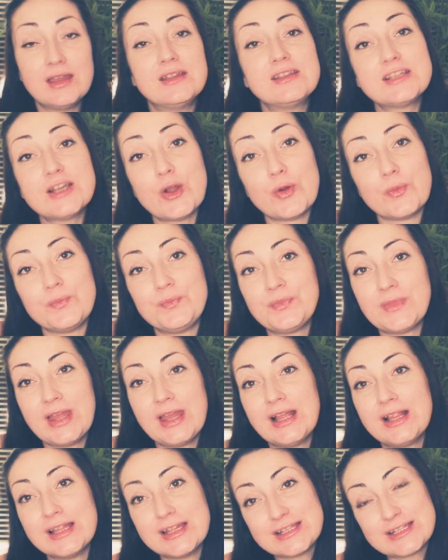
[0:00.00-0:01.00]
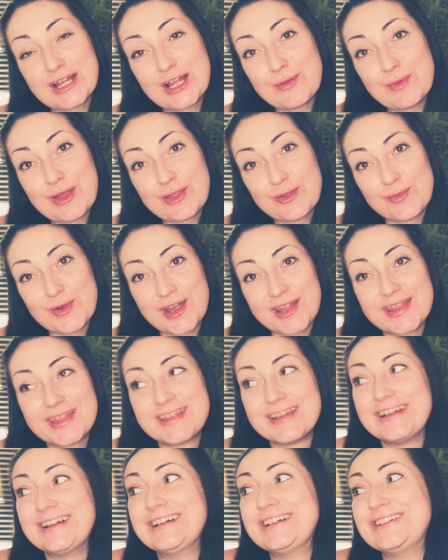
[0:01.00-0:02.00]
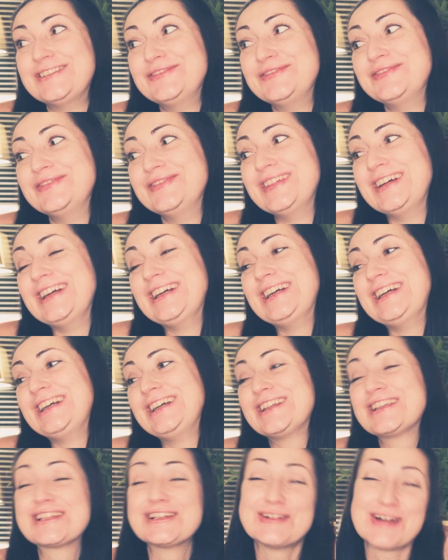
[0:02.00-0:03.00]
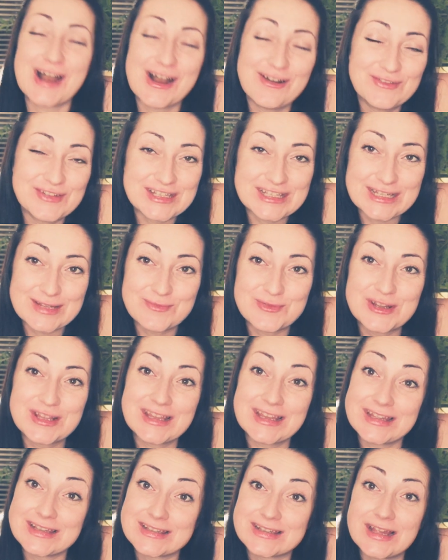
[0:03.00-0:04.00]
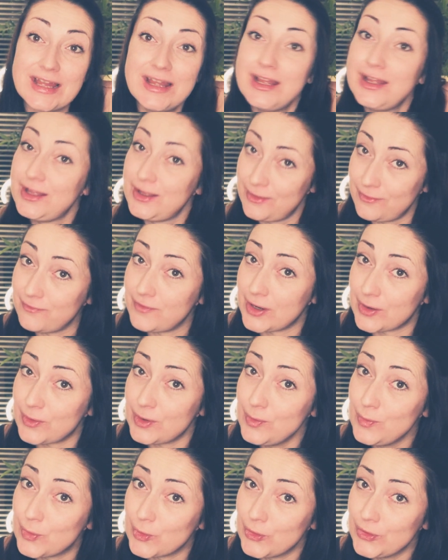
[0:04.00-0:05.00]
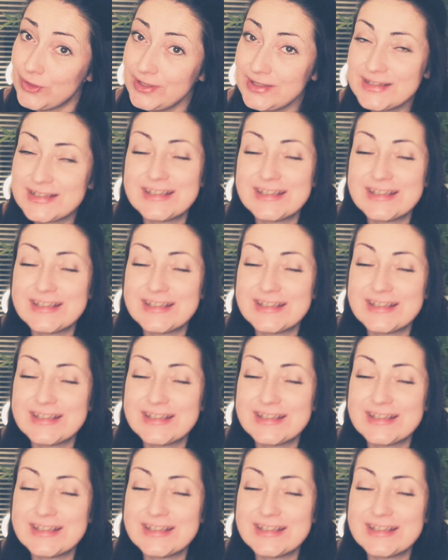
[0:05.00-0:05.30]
So let's talk about the breath. So obviously breathing is very important.